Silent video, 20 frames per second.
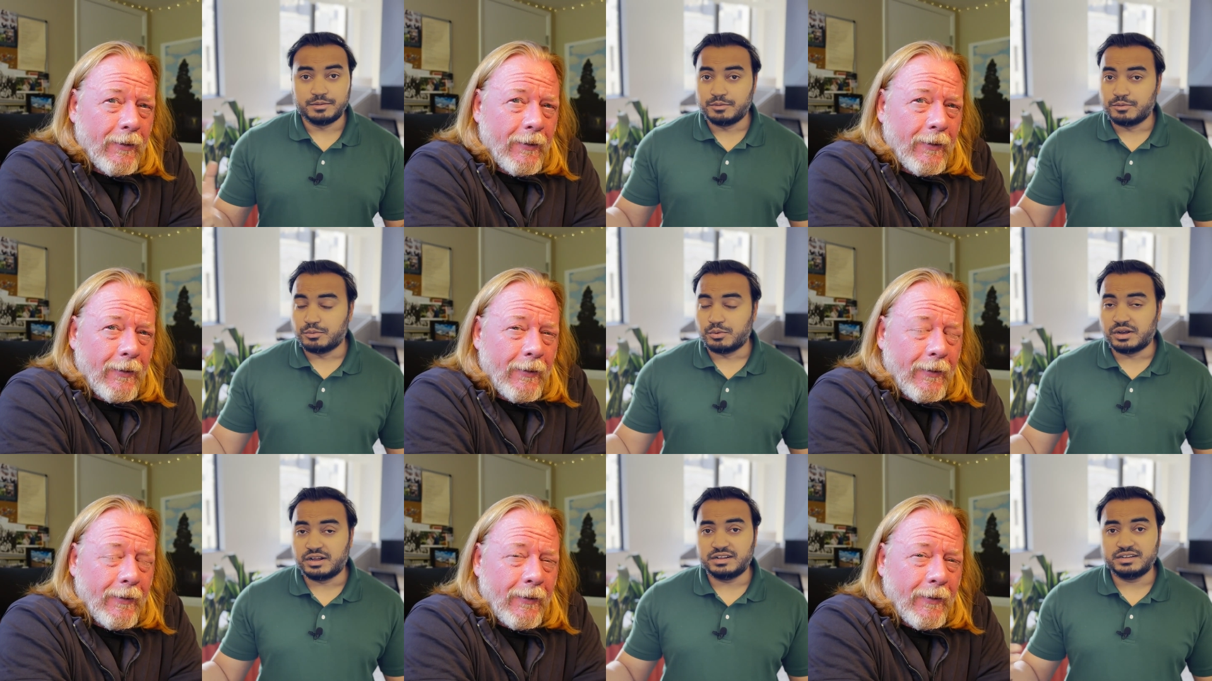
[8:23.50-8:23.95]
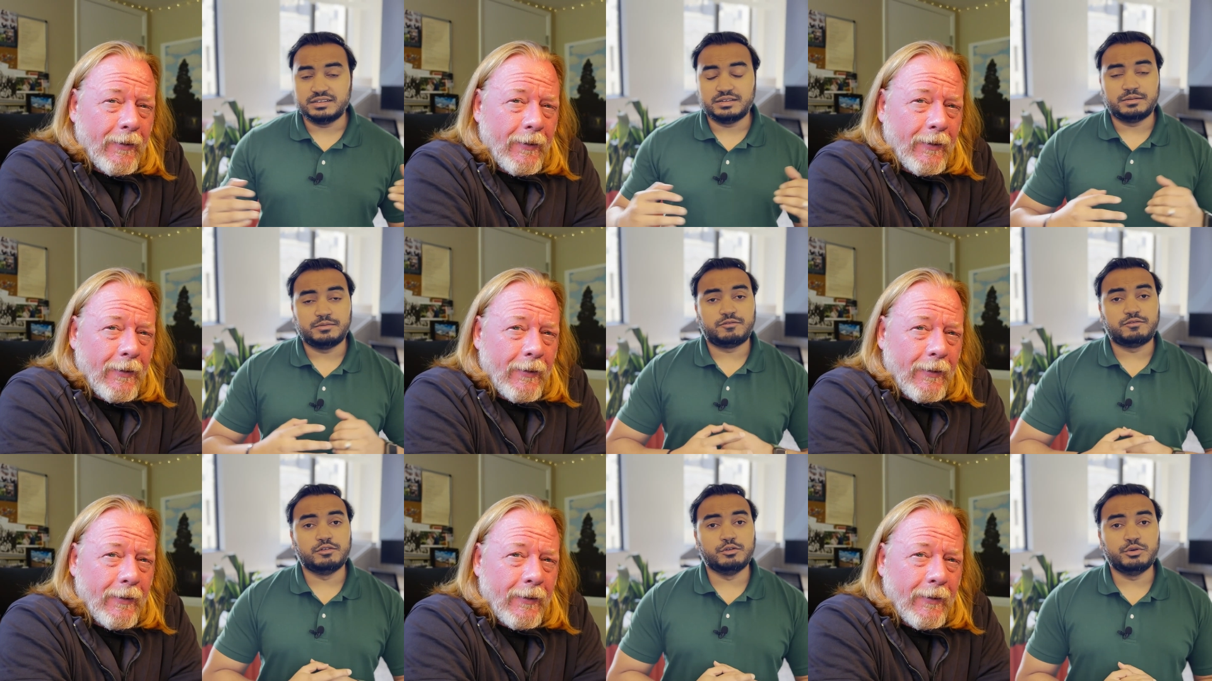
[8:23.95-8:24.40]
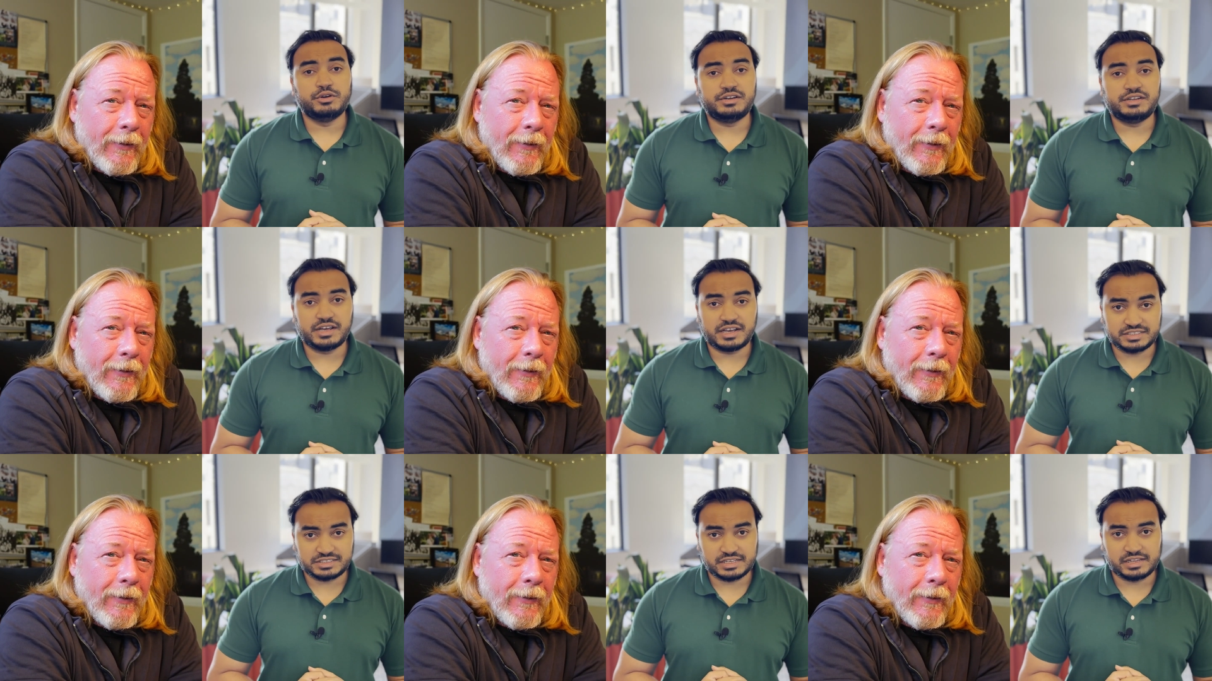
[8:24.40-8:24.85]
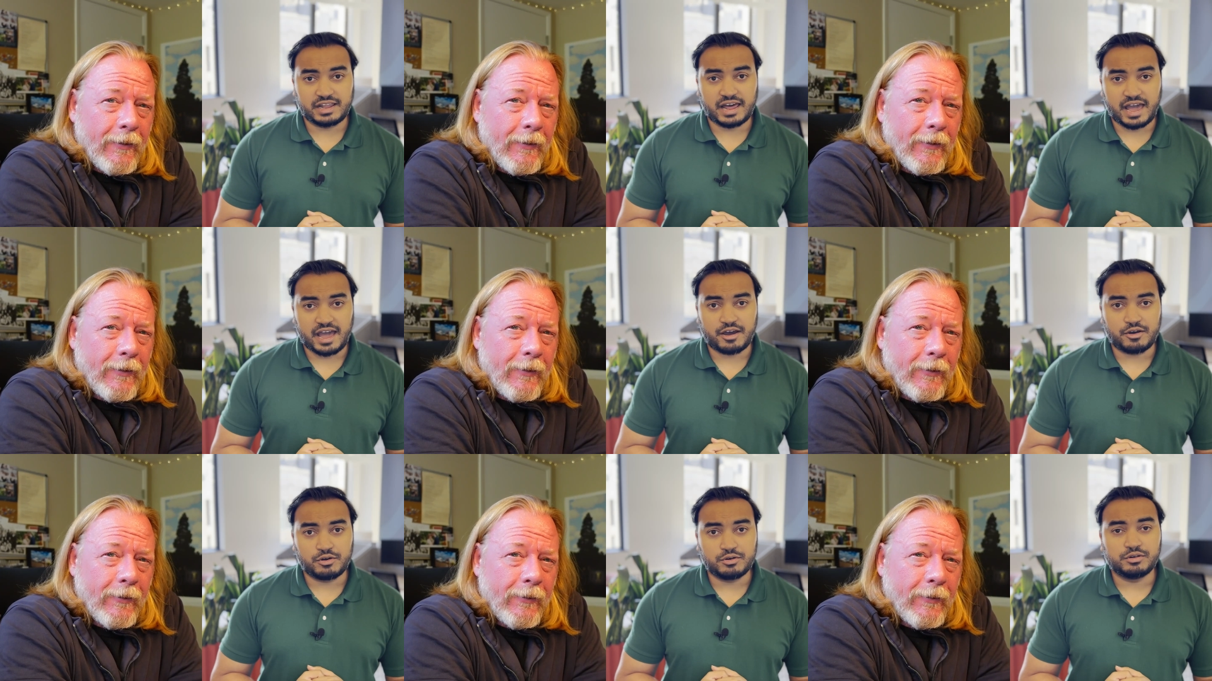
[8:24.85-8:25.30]
Speaker 1: Well, Fluid does
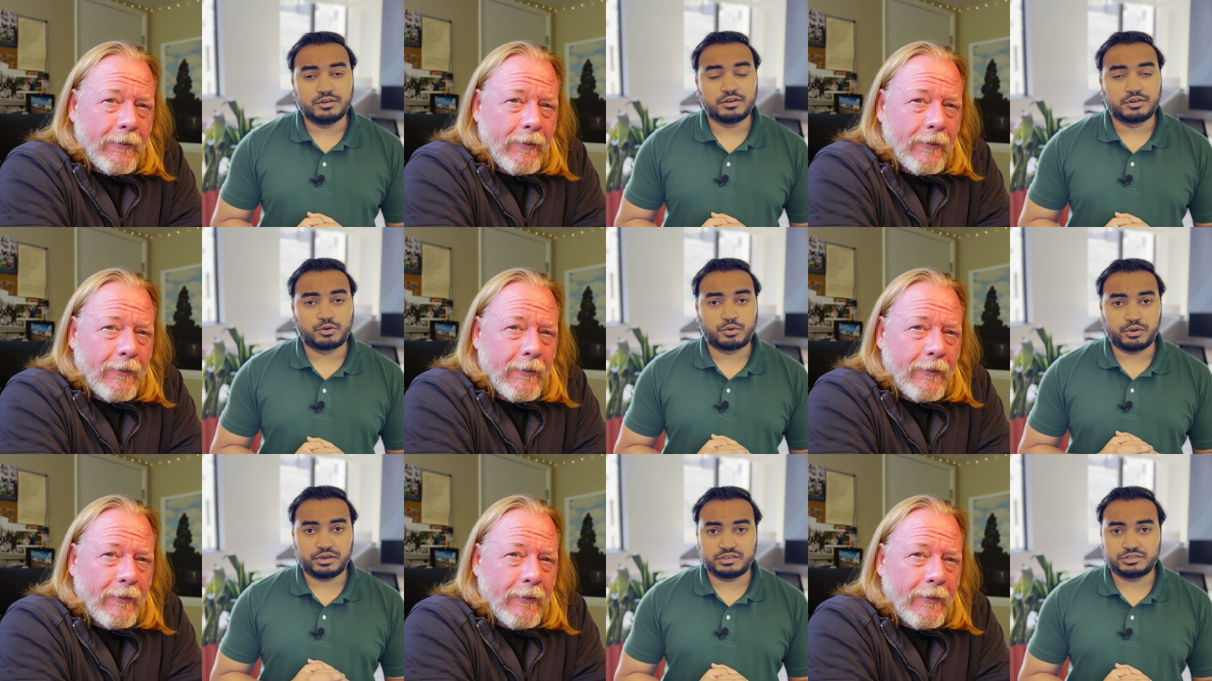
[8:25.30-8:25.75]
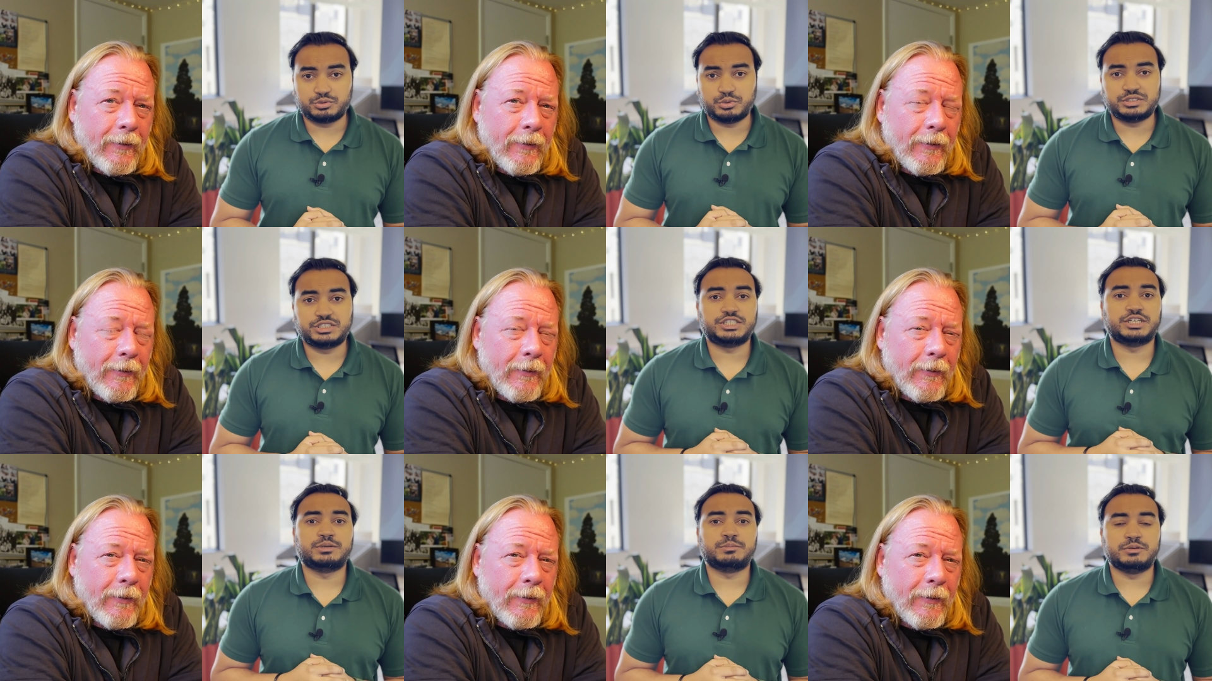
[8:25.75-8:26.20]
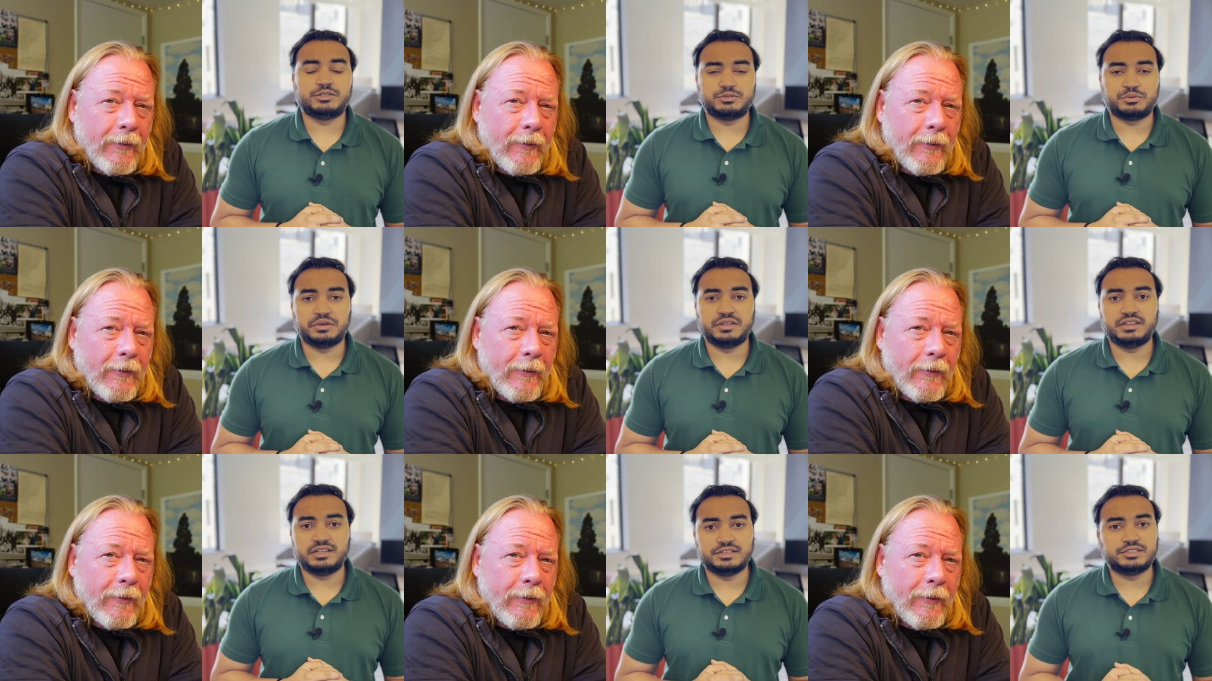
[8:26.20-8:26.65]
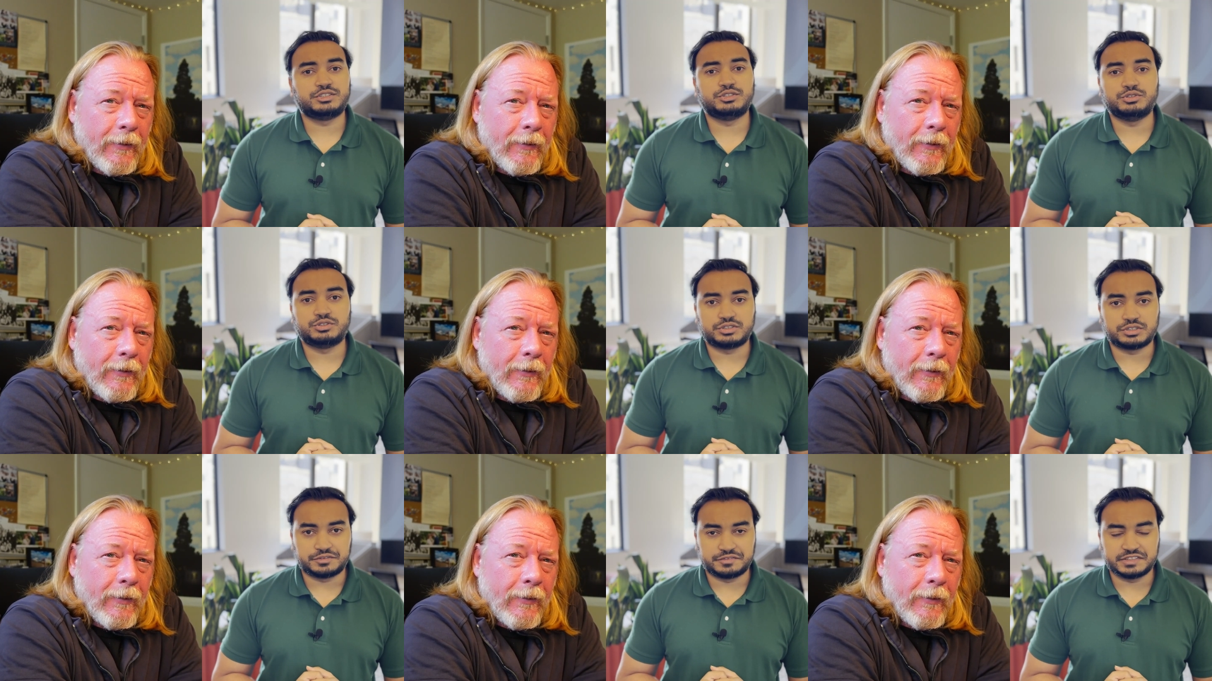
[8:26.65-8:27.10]
allow quick switching between these two
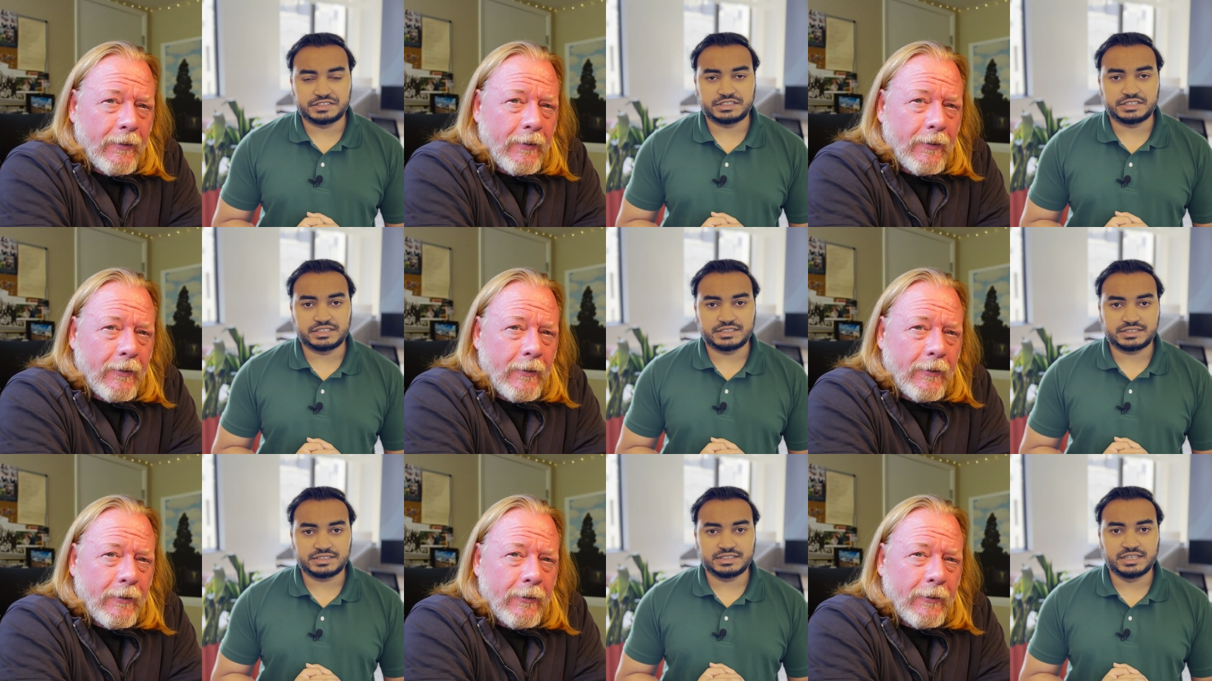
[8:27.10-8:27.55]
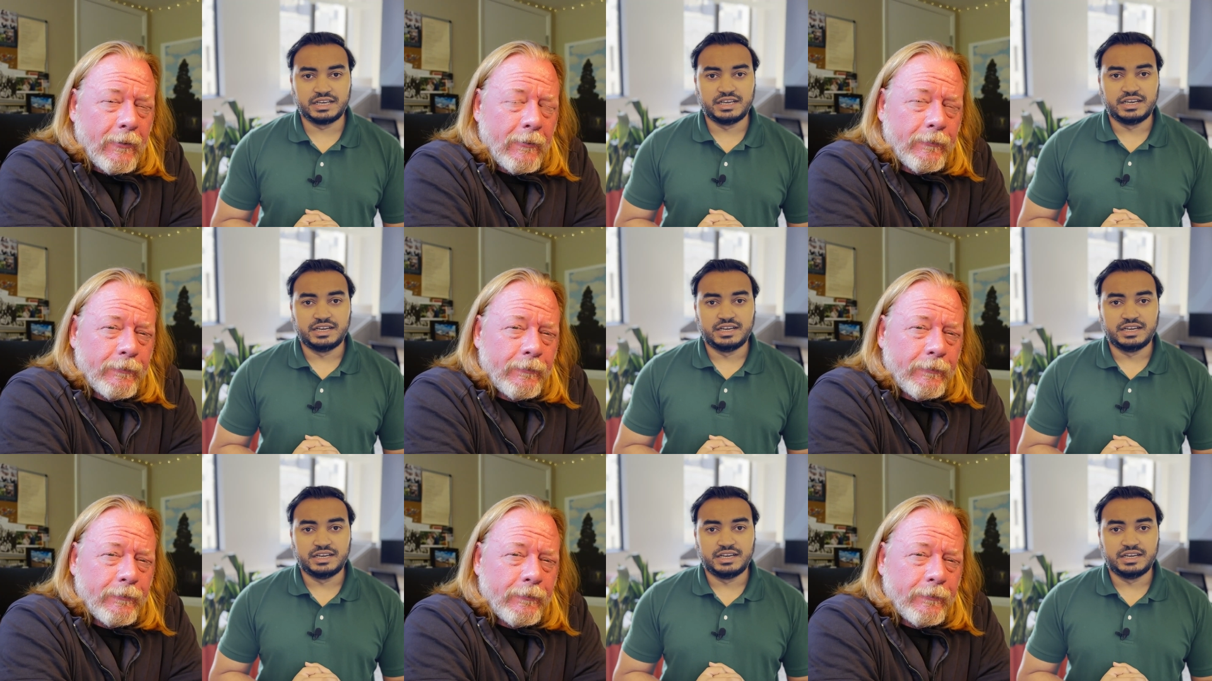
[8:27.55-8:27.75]
services.